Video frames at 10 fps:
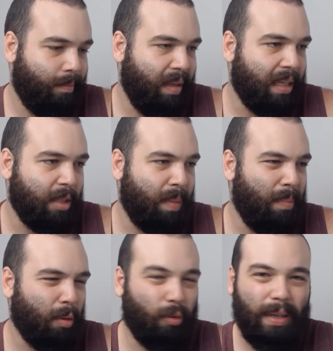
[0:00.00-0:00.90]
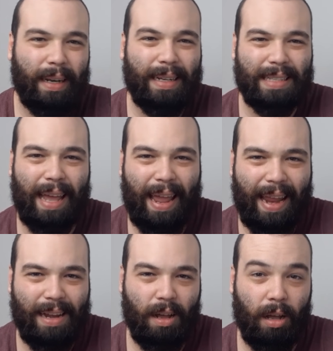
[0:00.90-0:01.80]
because people really like to
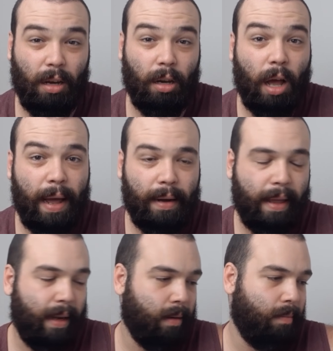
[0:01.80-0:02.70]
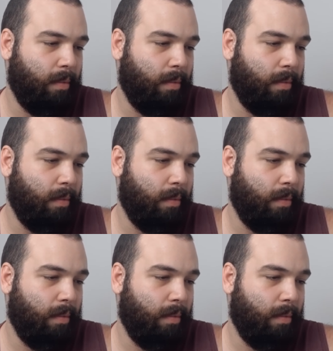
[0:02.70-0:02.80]
hate a lot, like